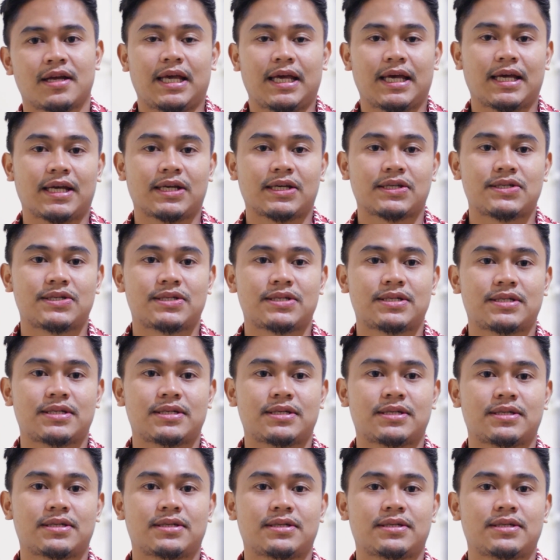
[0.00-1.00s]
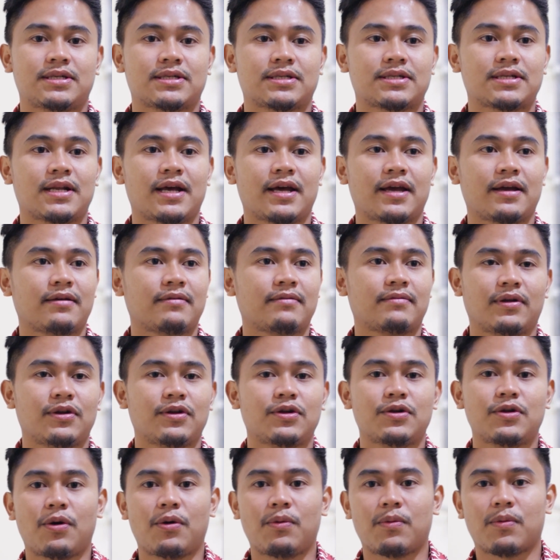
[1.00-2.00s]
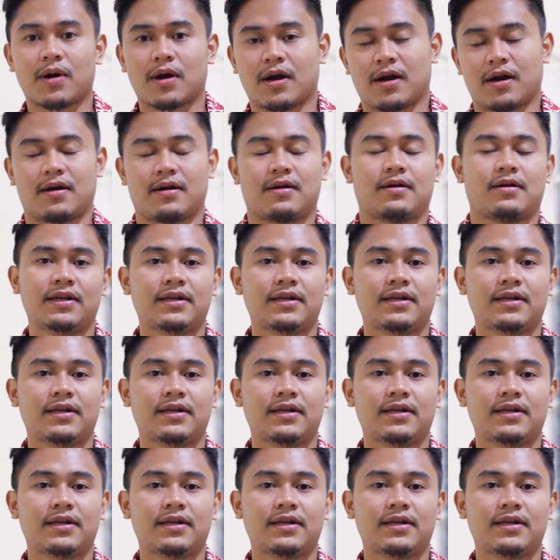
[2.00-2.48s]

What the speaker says: is just like lower